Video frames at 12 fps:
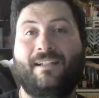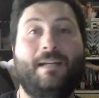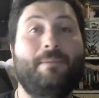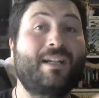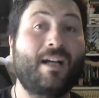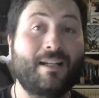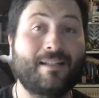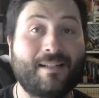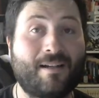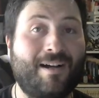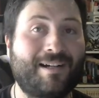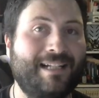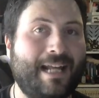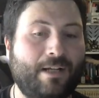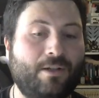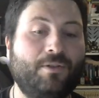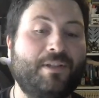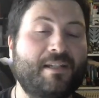And because it's on an
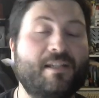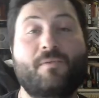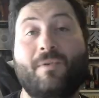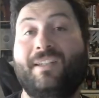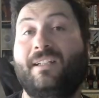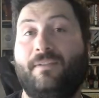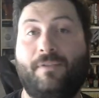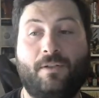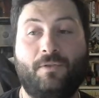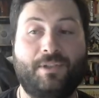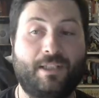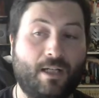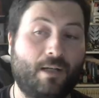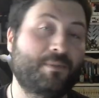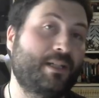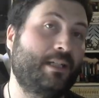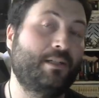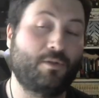angle, this is where the difficulty
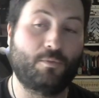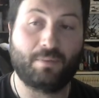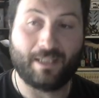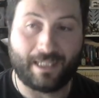comes into play.